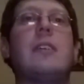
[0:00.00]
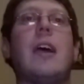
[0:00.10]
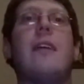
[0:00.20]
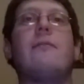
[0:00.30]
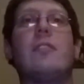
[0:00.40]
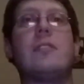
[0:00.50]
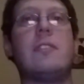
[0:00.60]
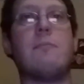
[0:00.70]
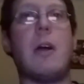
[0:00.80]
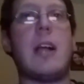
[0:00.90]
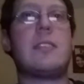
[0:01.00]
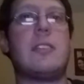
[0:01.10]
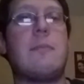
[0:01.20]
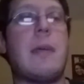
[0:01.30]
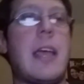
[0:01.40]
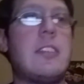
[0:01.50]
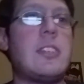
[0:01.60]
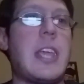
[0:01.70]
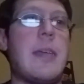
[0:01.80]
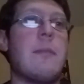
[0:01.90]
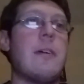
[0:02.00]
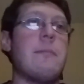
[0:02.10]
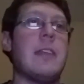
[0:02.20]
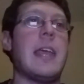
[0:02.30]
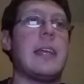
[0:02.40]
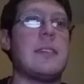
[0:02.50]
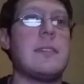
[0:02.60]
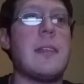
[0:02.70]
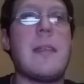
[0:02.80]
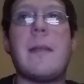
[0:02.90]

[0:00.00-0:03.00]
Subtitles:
Cobb versus Moxley match came up next.